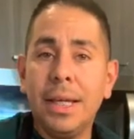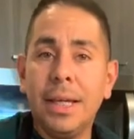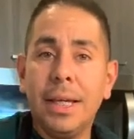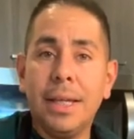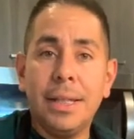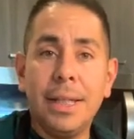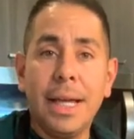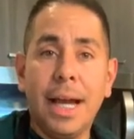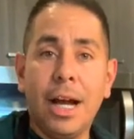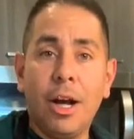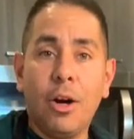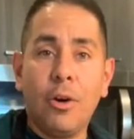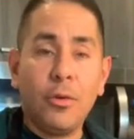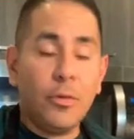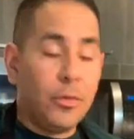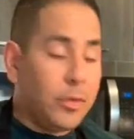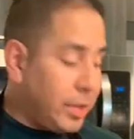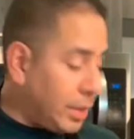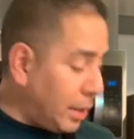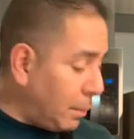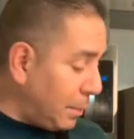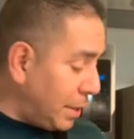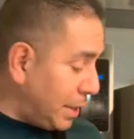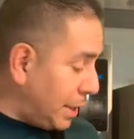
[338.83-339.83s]
Now,
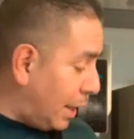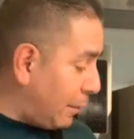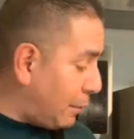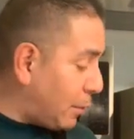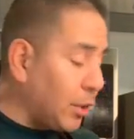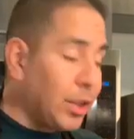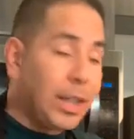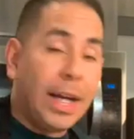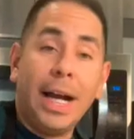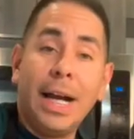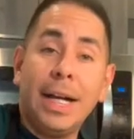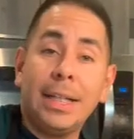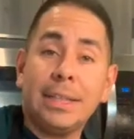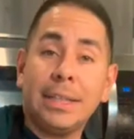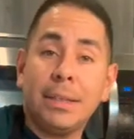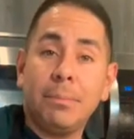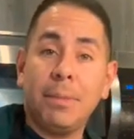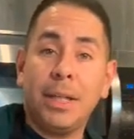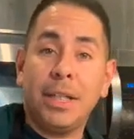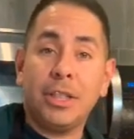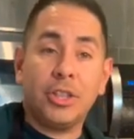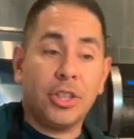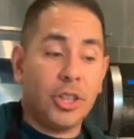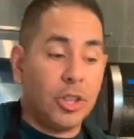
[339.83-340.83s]
something I forgot to
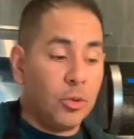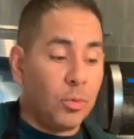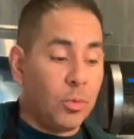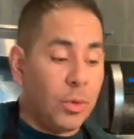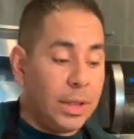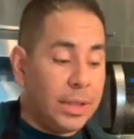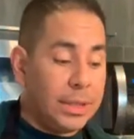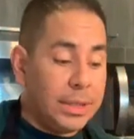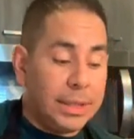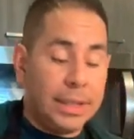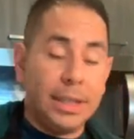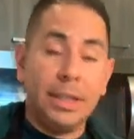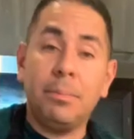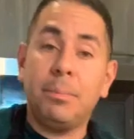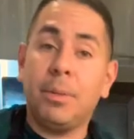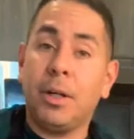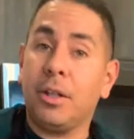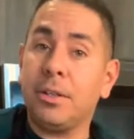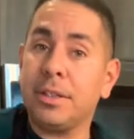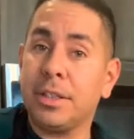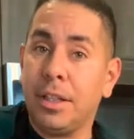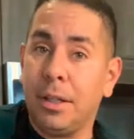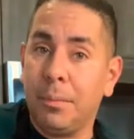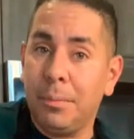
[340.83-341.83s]
mention was the
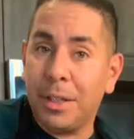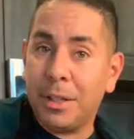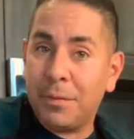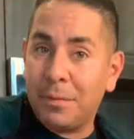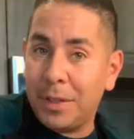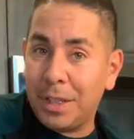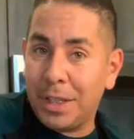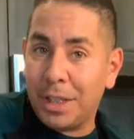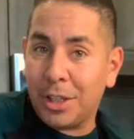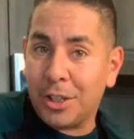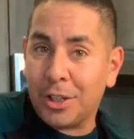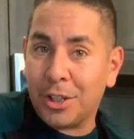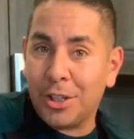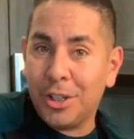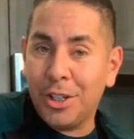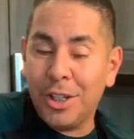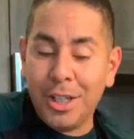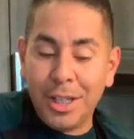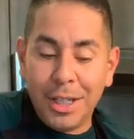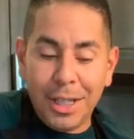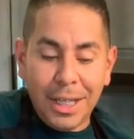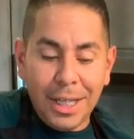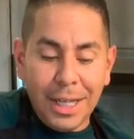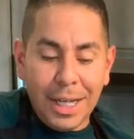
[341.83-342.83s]
balsamic vinegar.
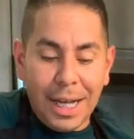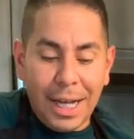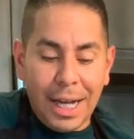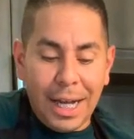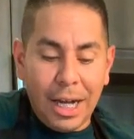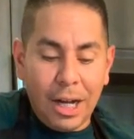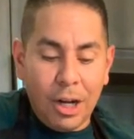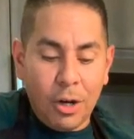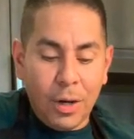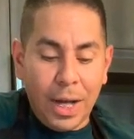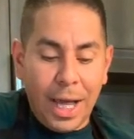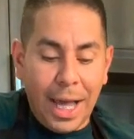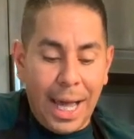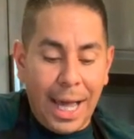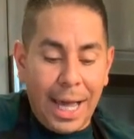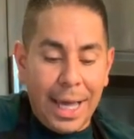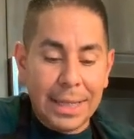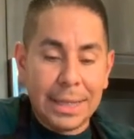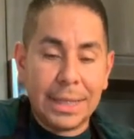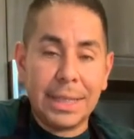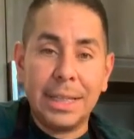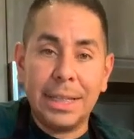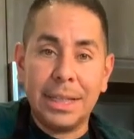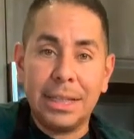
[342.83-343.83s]
I'll
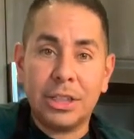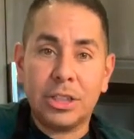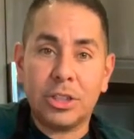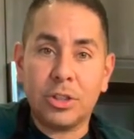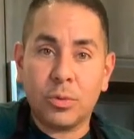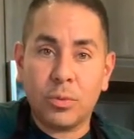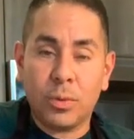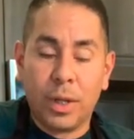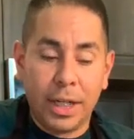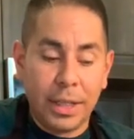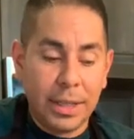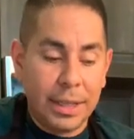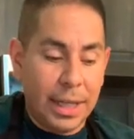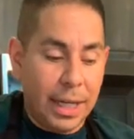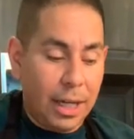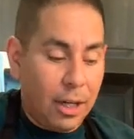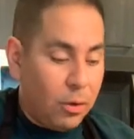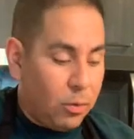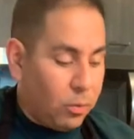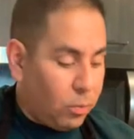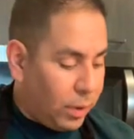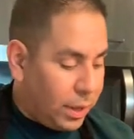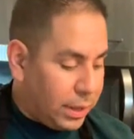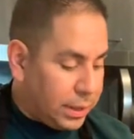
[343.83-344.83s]
add this right
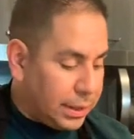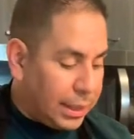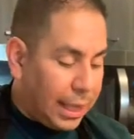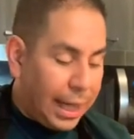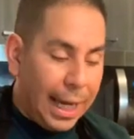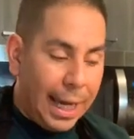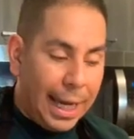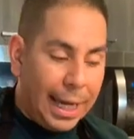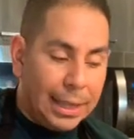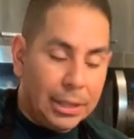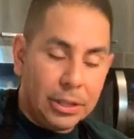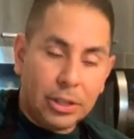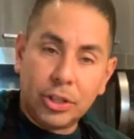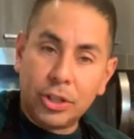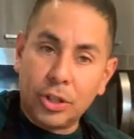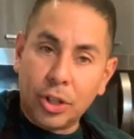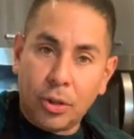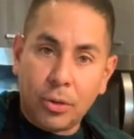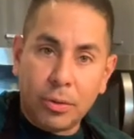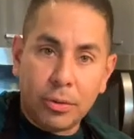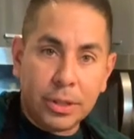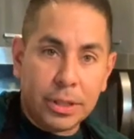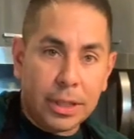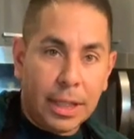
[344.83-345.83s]
now once I add
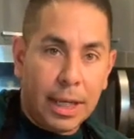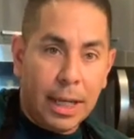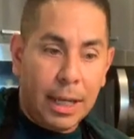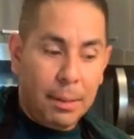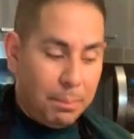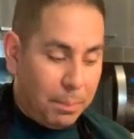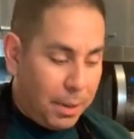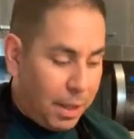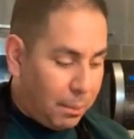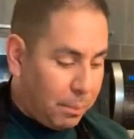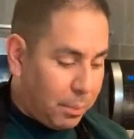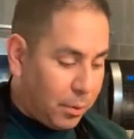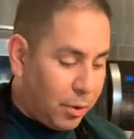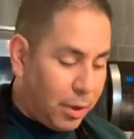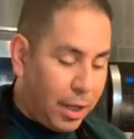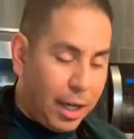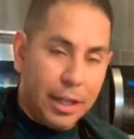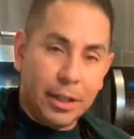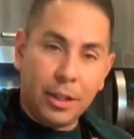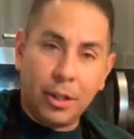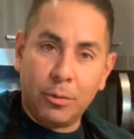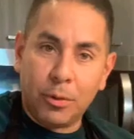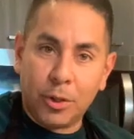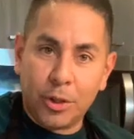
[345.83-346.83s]
salt and pepper,
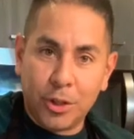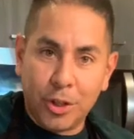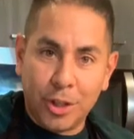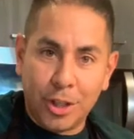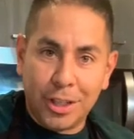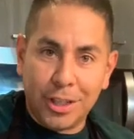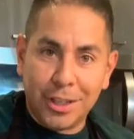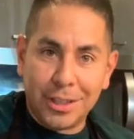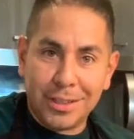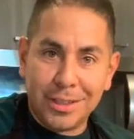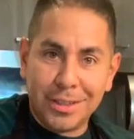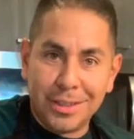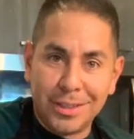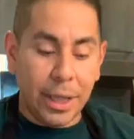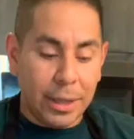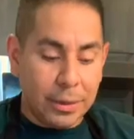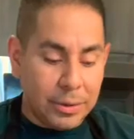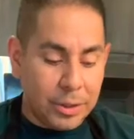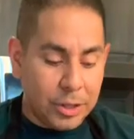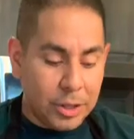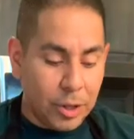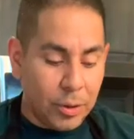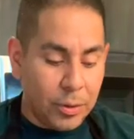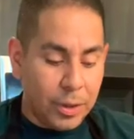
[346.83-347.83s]
and then we're good. Okay,
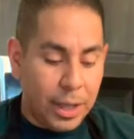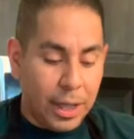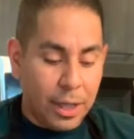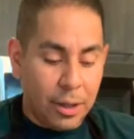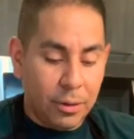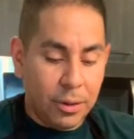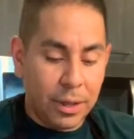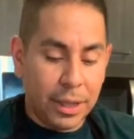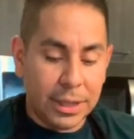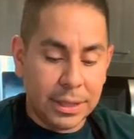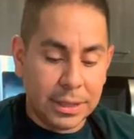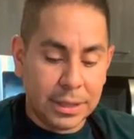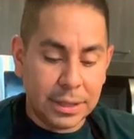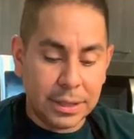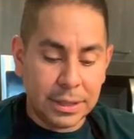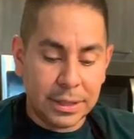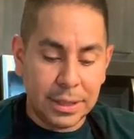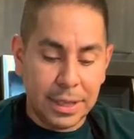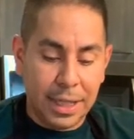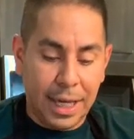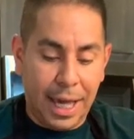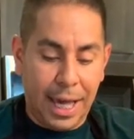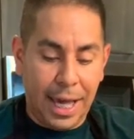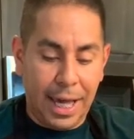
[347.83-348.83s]
so now let's
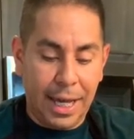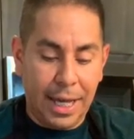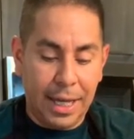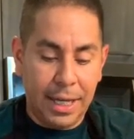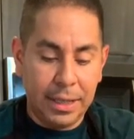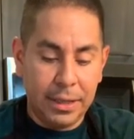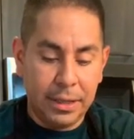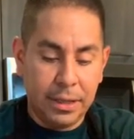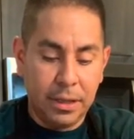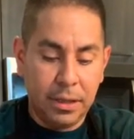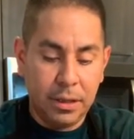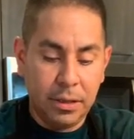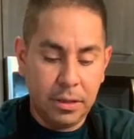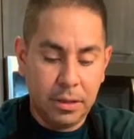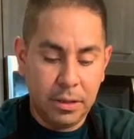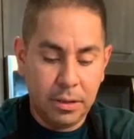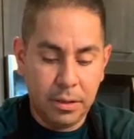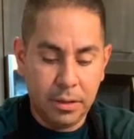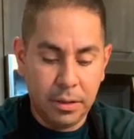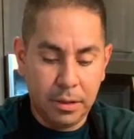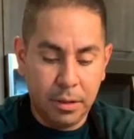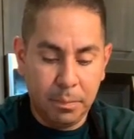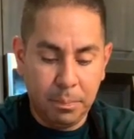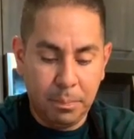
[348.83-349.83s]
add
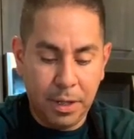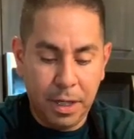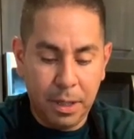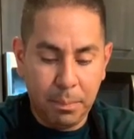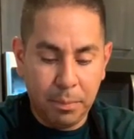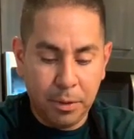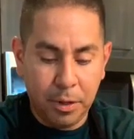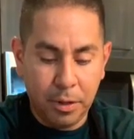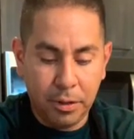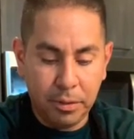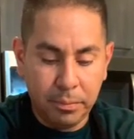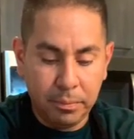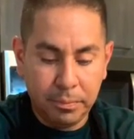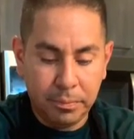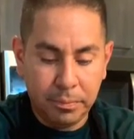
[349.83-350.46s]
the pepper.